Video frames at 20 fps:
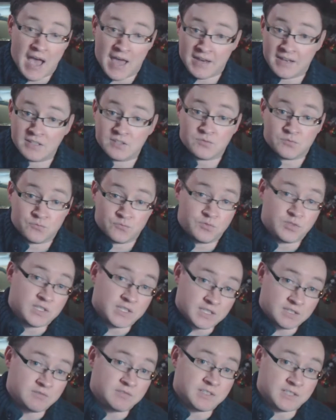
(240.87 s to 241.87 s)
and it's
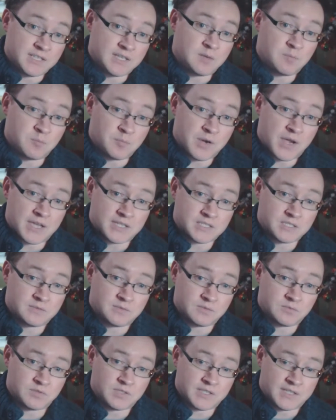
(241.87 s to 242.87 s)
really
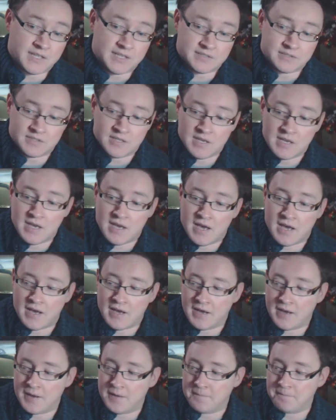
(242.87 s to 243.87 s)
impressive. It really is.
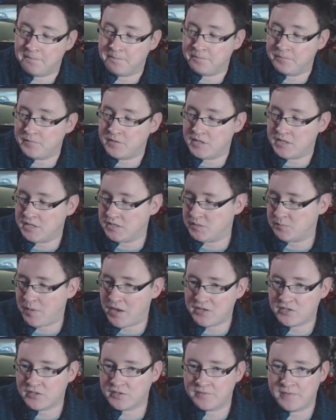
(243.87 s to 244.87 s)
The
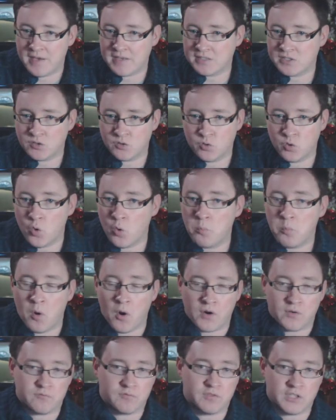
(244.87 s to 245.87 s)
special effects at no
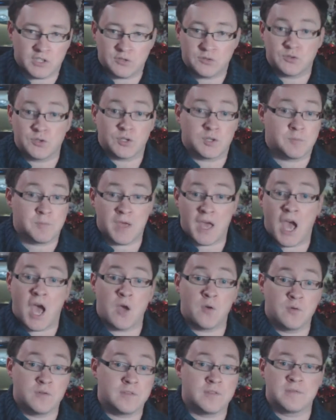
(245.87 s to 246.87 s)
point really took me
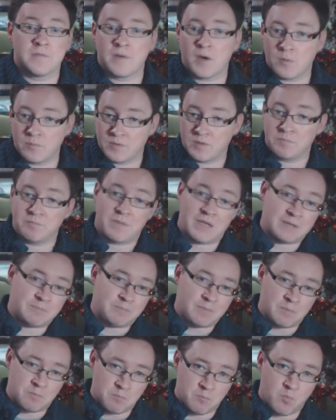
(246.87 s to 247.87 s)
out of the film. They
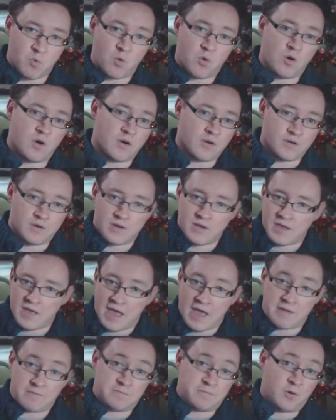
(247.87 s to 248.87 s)
made me more
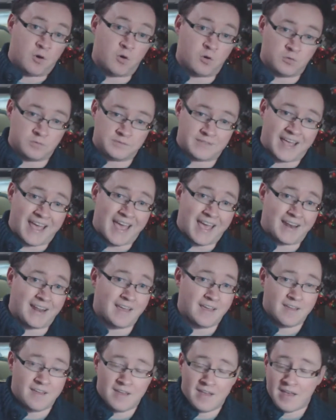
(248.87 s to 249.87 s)
involved
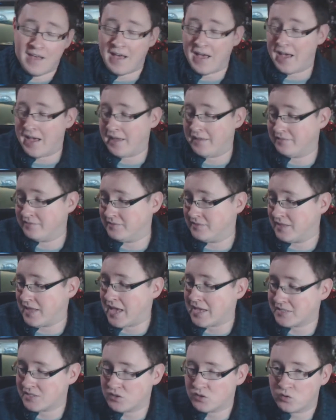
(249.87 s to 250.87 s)
in it, and
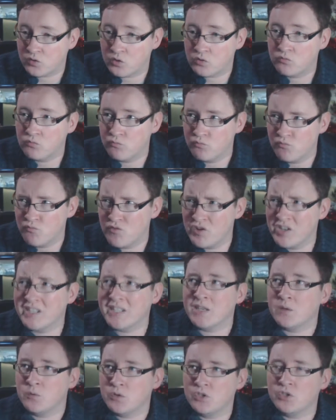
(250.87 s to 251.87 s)
that's
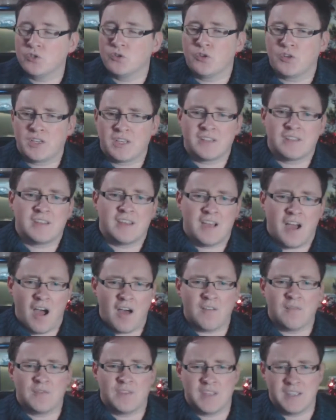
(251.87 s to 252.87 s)
really, when you look at
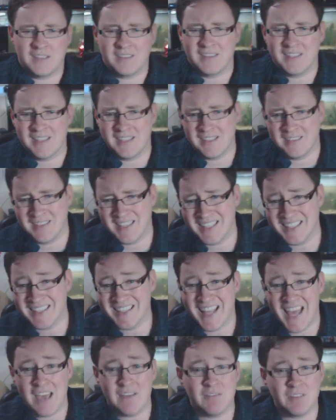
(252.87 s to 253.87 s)
the
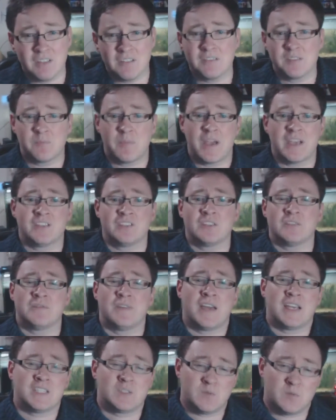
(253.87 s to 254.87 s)
level of special
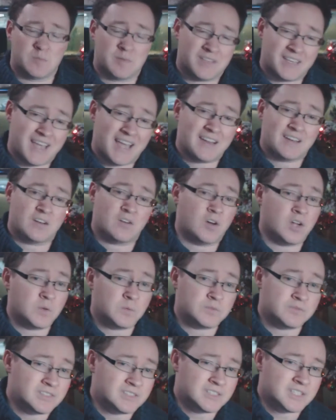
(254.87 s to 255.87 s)
effects that we've been getting in
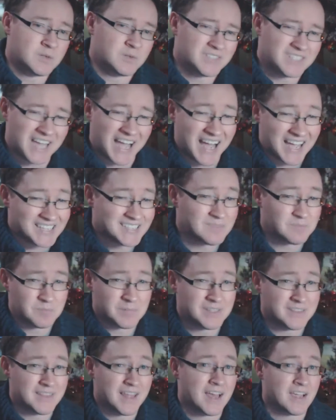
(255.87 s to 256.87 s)
Hollywood recently, which
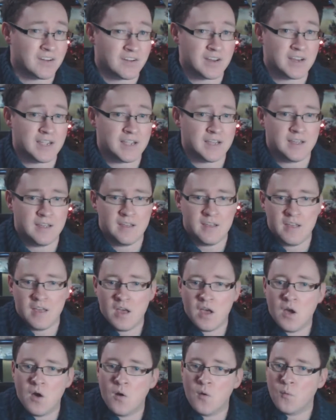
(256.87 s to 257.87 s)
hasn't been that great,
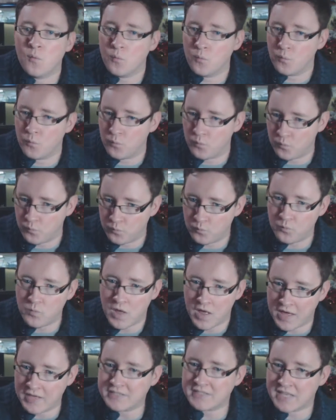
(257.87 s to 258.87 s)

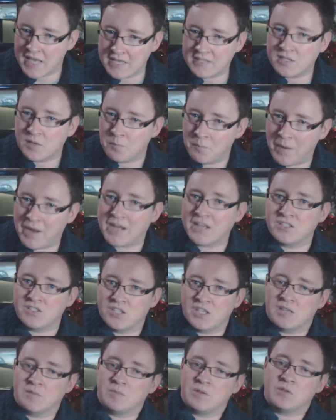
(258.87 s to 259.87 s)
it's a big
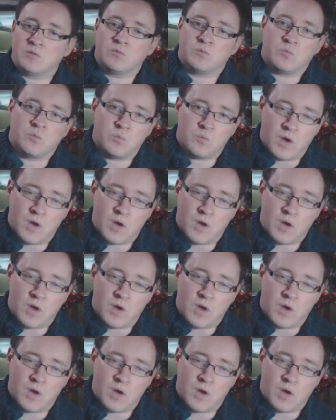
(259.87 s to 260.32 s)
achievement